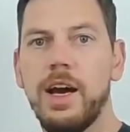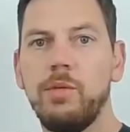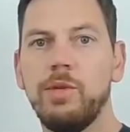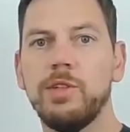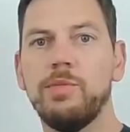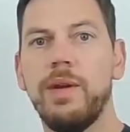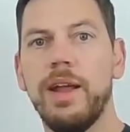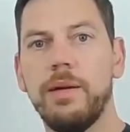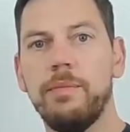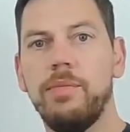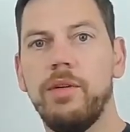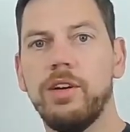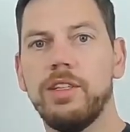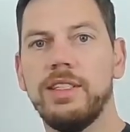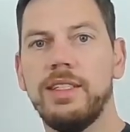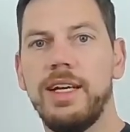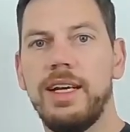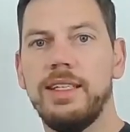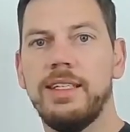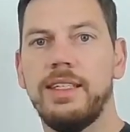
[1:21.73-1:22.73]
with black box
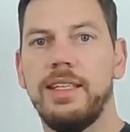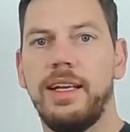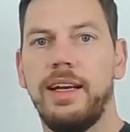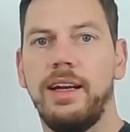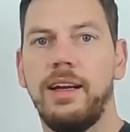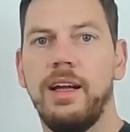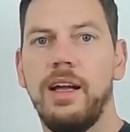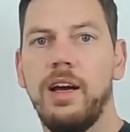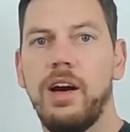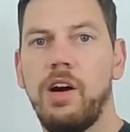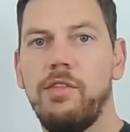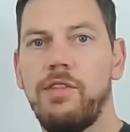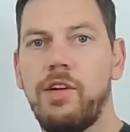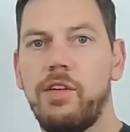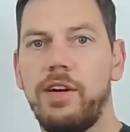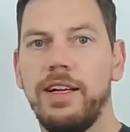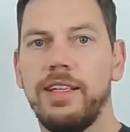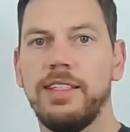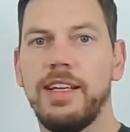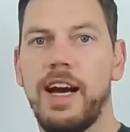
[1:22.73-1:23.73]
testing of
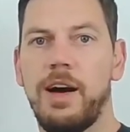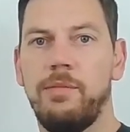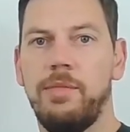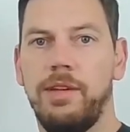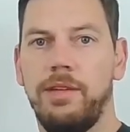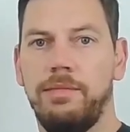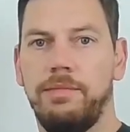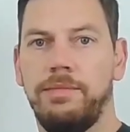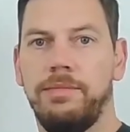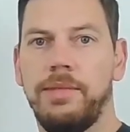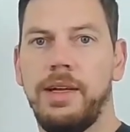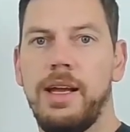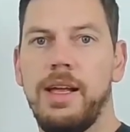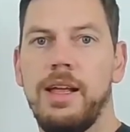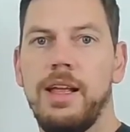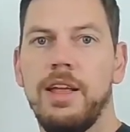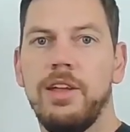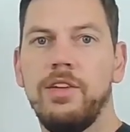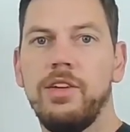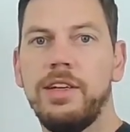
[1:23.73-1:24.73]
our example.
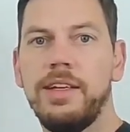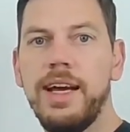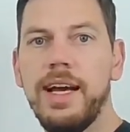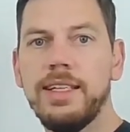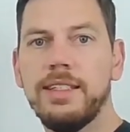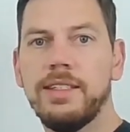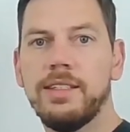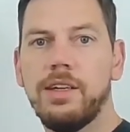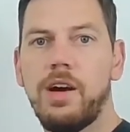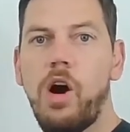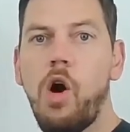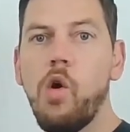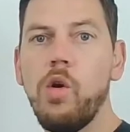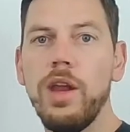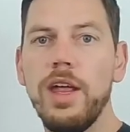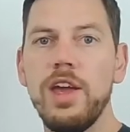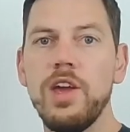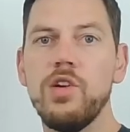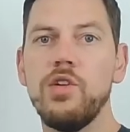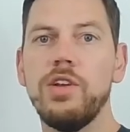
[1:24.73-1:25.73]
Your test
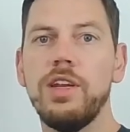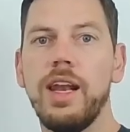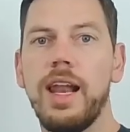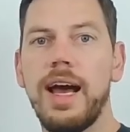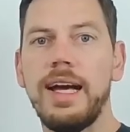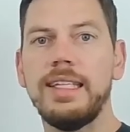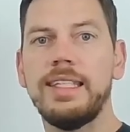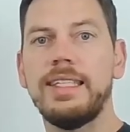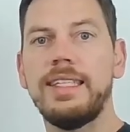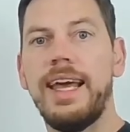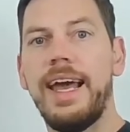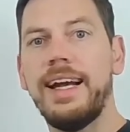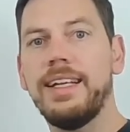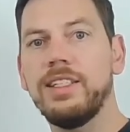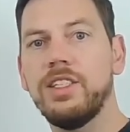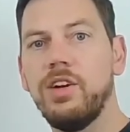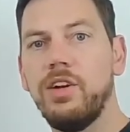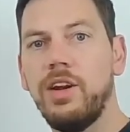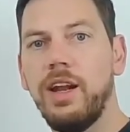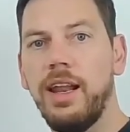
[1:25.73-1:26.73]
only utilizes the
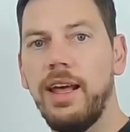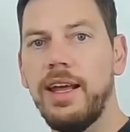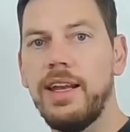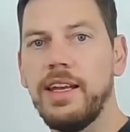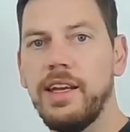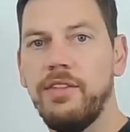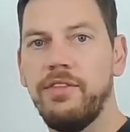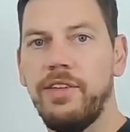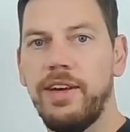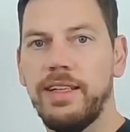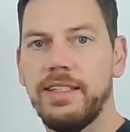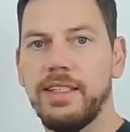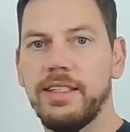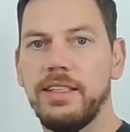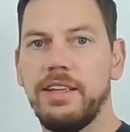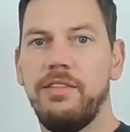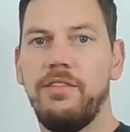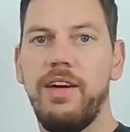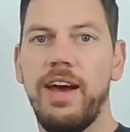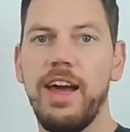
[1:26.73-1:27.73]
external interfaces
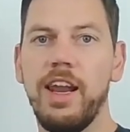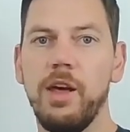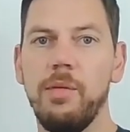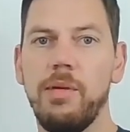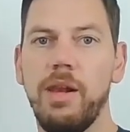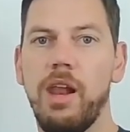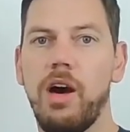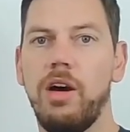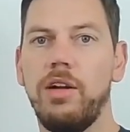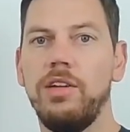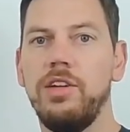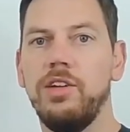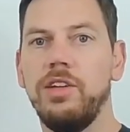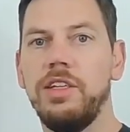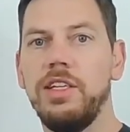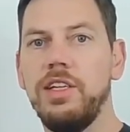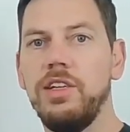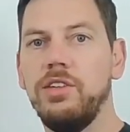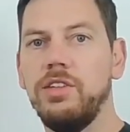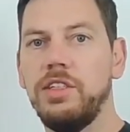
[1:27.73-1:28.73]
available on your
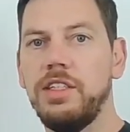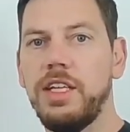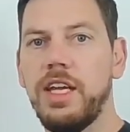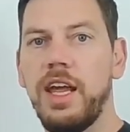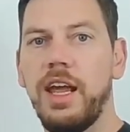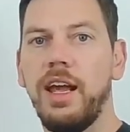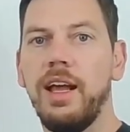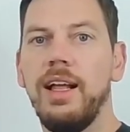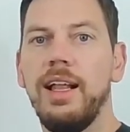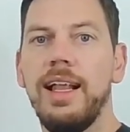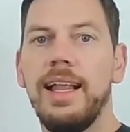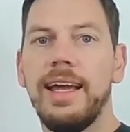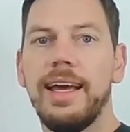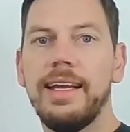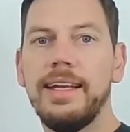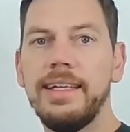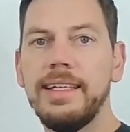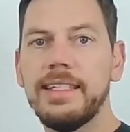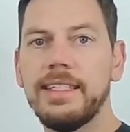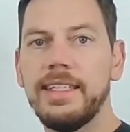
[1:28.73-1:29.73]
DUT,
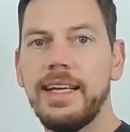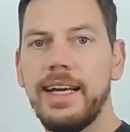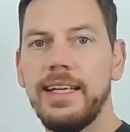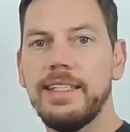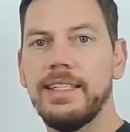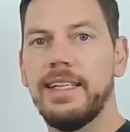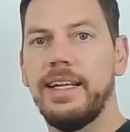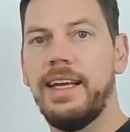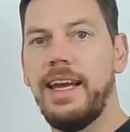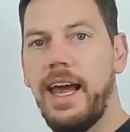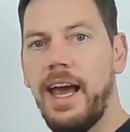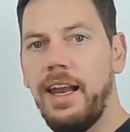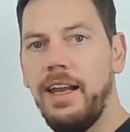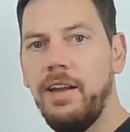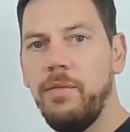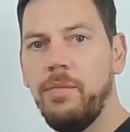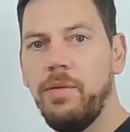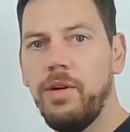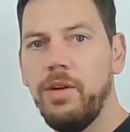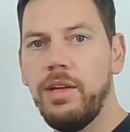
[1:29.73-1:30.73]
in this case the CAN
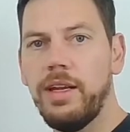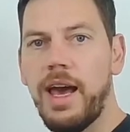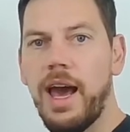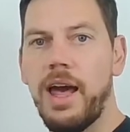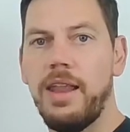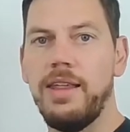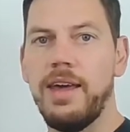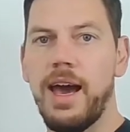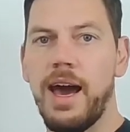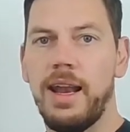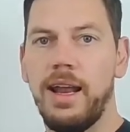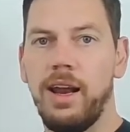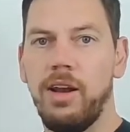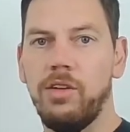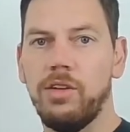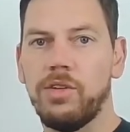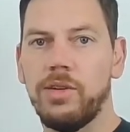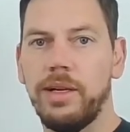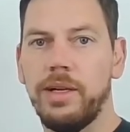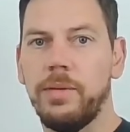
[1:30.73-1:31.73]
input and the
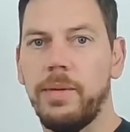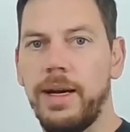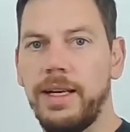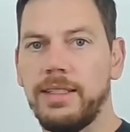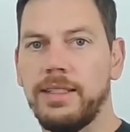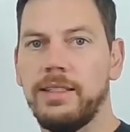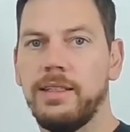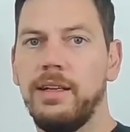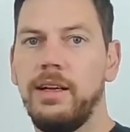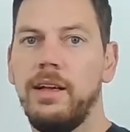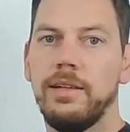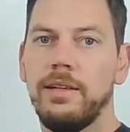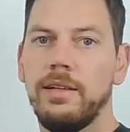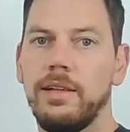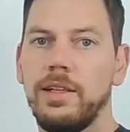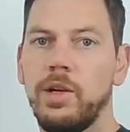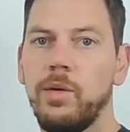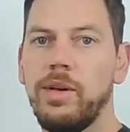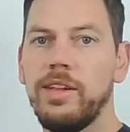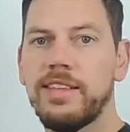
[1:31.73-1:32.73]
analog request.
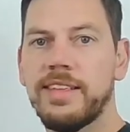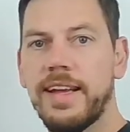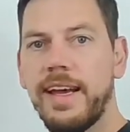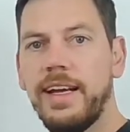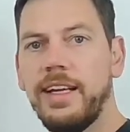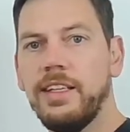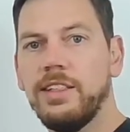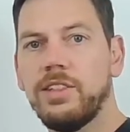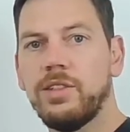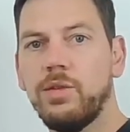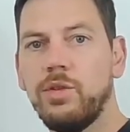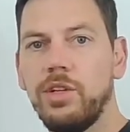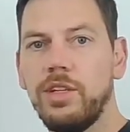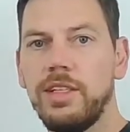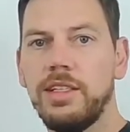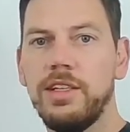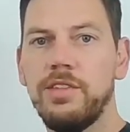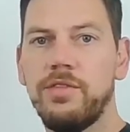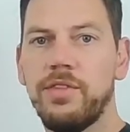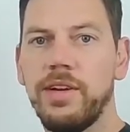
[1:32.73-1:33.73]
You will cycle through the
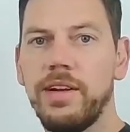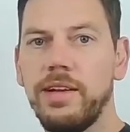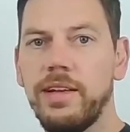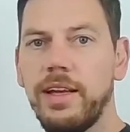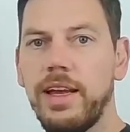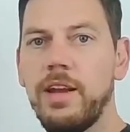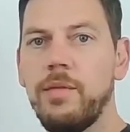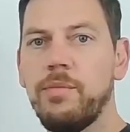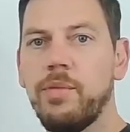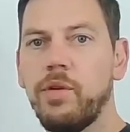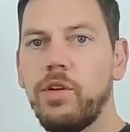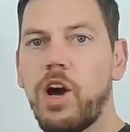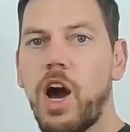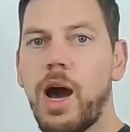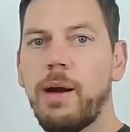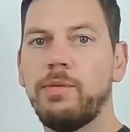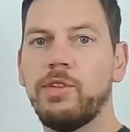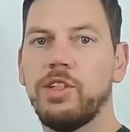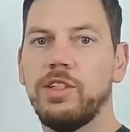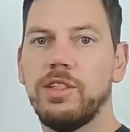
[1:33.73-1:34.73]
different input
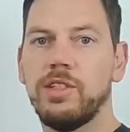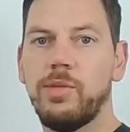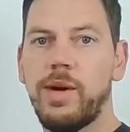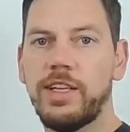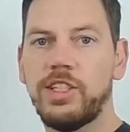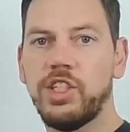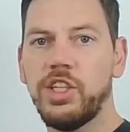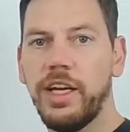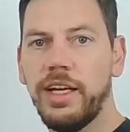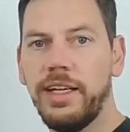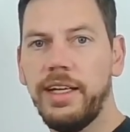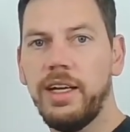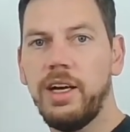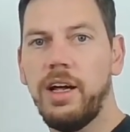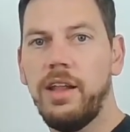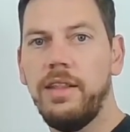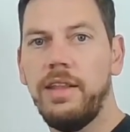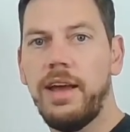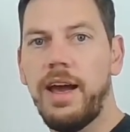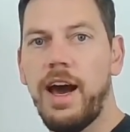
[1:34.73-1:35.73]
options while checking
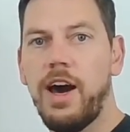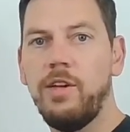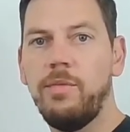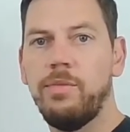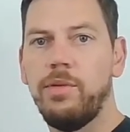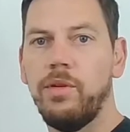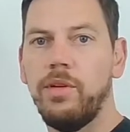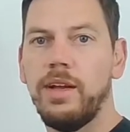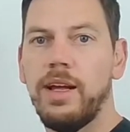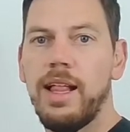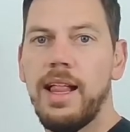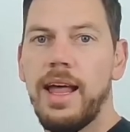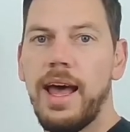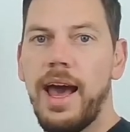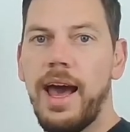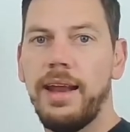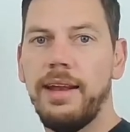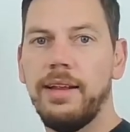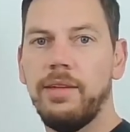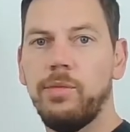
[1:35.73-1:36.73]
on the output,
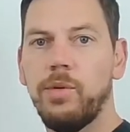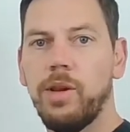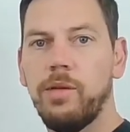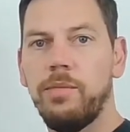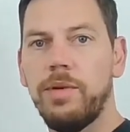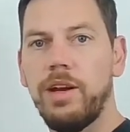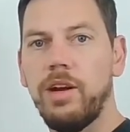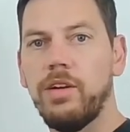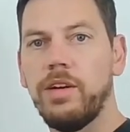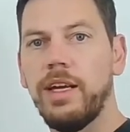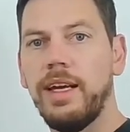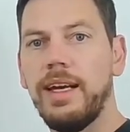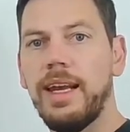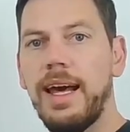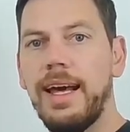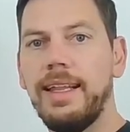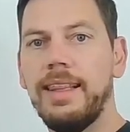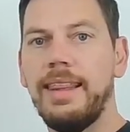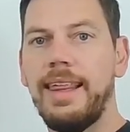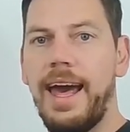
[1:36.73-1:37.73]
and it will be looking
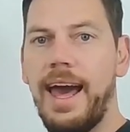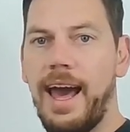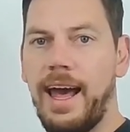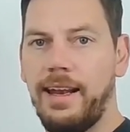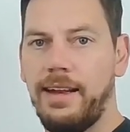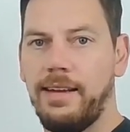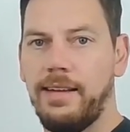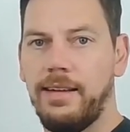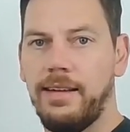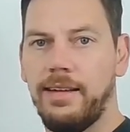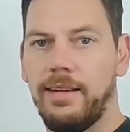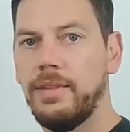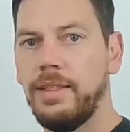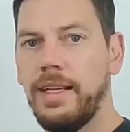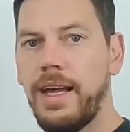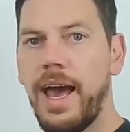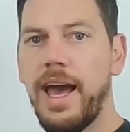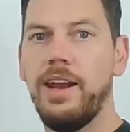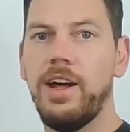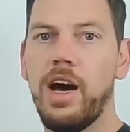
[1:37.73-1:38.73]
like that.
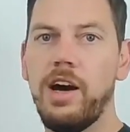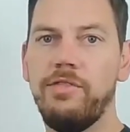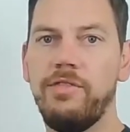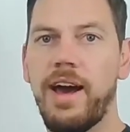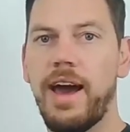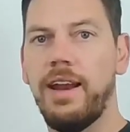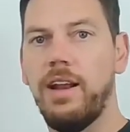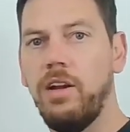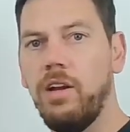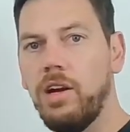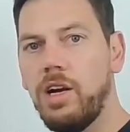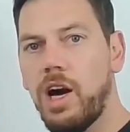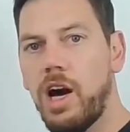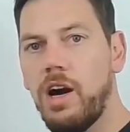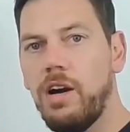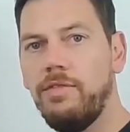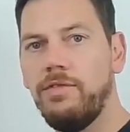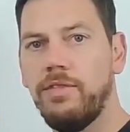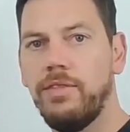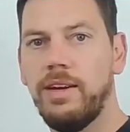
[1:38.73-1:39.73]
CAN off, analog
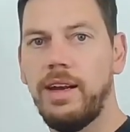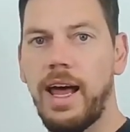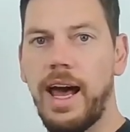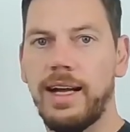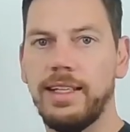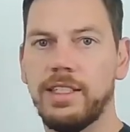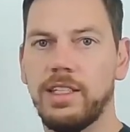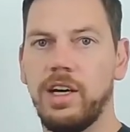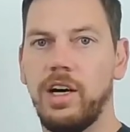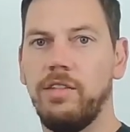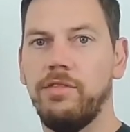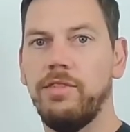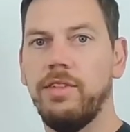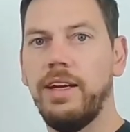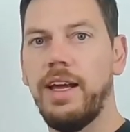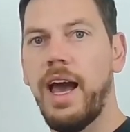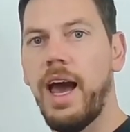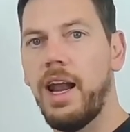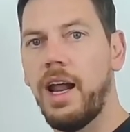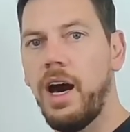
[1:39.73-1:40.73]
off, lights off.
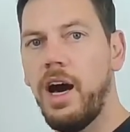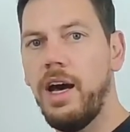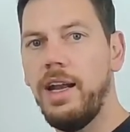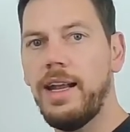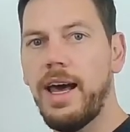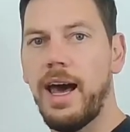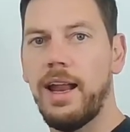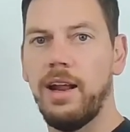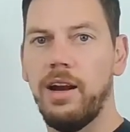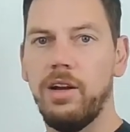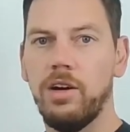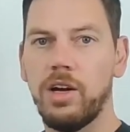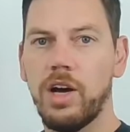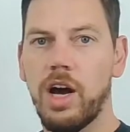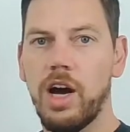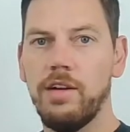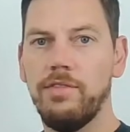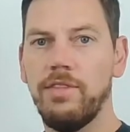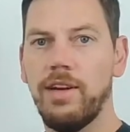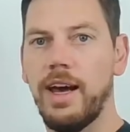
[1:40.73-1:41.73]
CAN on, analog
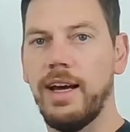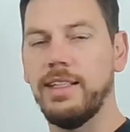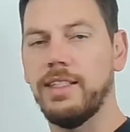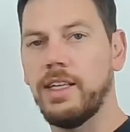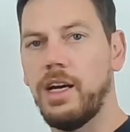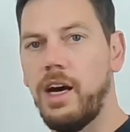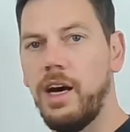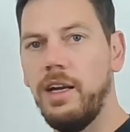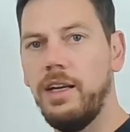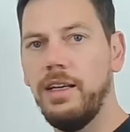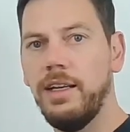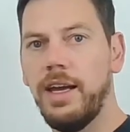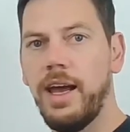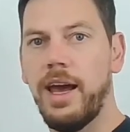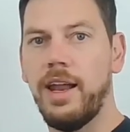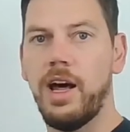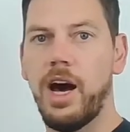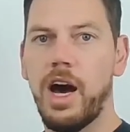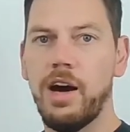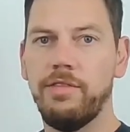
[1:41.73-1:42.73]
off, lights on.
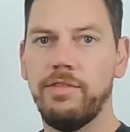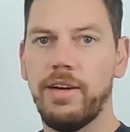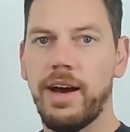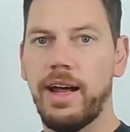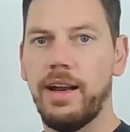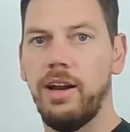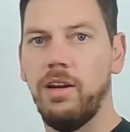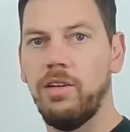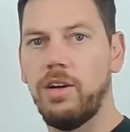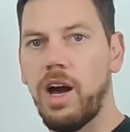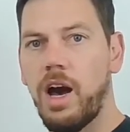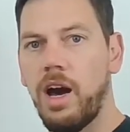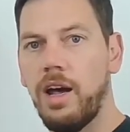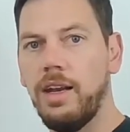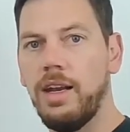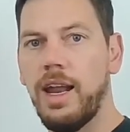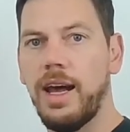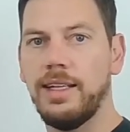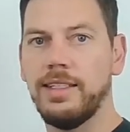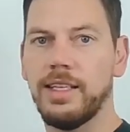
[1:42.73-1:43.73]
CAN off, analog on,
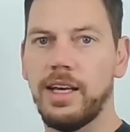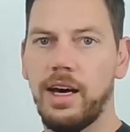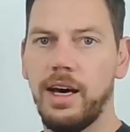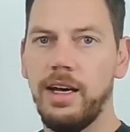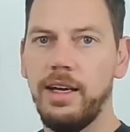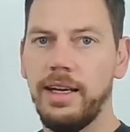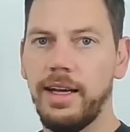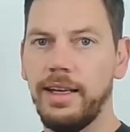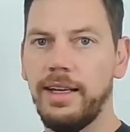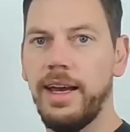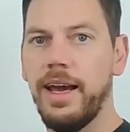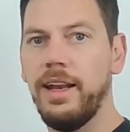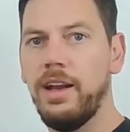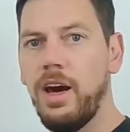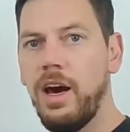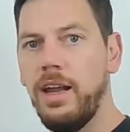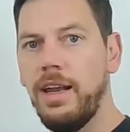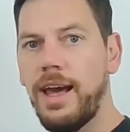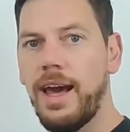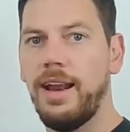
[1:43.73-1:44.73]
lights on. And CAN
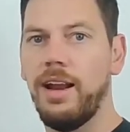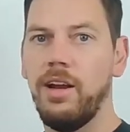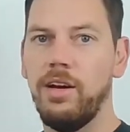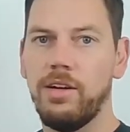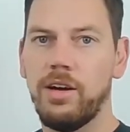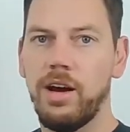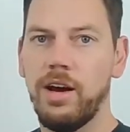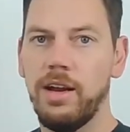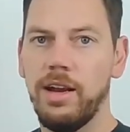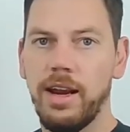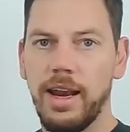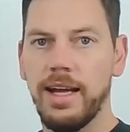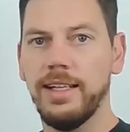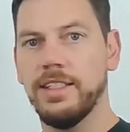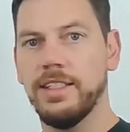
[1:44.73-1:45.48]
on, analog on, lights